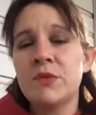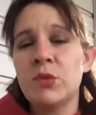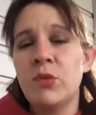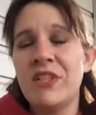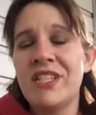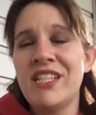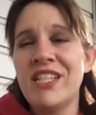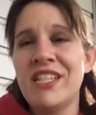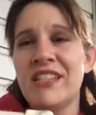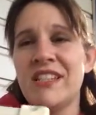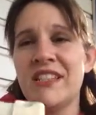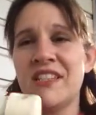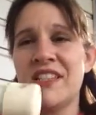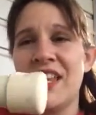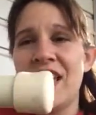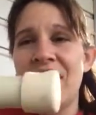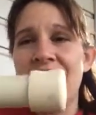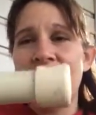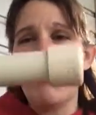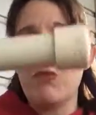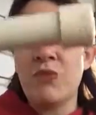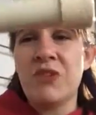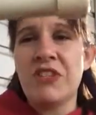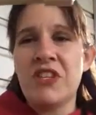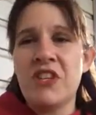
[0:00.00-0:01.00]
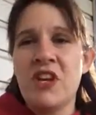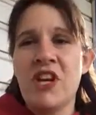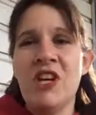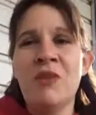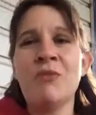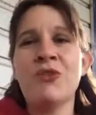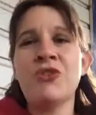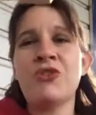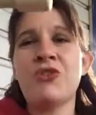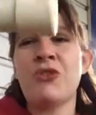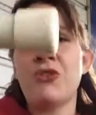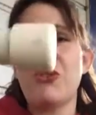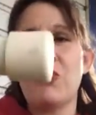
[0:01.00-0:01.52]
We did the same with the
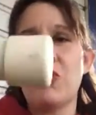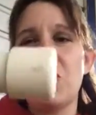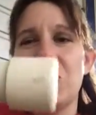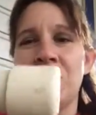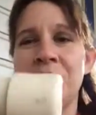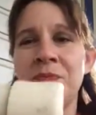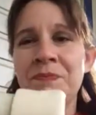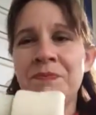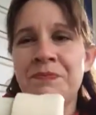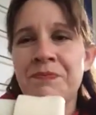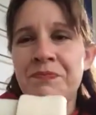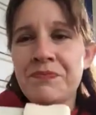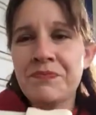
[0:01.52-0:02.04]
embouchure hole.